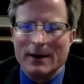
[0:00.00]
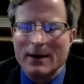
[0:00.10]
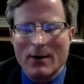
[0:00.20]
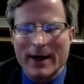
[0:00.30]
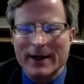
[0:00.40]

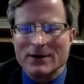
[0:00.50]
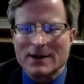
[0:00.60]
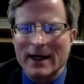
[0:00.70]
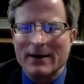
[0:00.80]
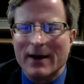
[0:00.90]
No, I didn't
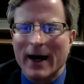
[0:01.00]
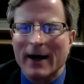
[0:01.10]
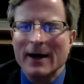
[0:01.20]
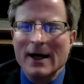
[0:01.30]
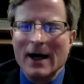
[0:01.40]
say that.
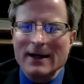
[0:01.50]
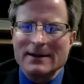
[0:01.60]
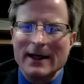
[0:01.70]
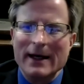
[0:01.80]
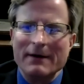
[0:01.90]
I
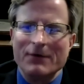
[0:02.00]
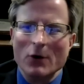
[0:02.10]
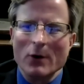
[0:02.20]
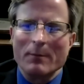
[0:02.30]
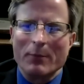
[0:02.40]
said, if
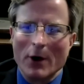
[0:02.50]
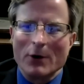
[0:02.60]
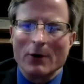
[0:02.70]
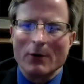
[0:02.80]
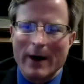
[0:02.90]
you're a
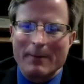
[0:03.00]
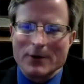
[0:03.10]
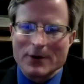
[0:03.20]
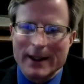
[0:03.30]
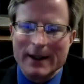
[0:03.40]
broker
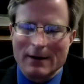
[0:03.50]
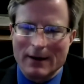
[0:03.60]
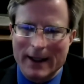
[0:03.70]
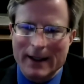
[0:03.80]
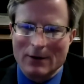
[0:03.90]
representing a
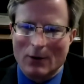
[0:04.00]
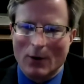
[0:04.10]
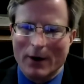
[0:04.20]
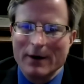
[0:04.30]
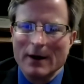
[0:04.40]

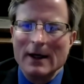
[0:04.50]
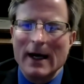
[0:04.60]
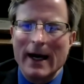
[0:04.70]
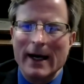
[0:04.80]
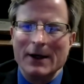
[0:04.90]
landlord
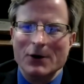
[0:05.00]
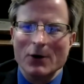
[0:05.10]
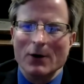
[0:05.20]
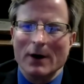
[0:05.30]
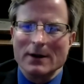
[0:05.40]
and
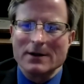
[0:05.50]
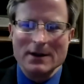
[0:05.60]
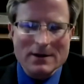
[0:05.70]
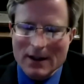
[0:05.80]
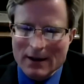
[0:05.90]
you're
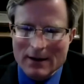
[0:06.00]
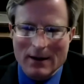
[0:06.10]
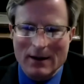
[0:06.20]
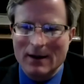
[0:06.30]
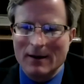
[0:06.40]
assisting
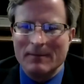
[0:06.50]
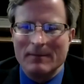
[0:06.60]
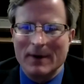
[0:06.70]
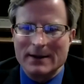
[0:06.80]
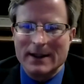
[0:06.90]

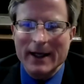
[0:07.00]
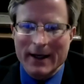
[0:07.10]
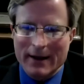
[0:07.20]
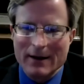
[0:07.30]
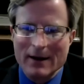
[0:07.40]
a
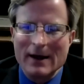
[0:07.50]
tenant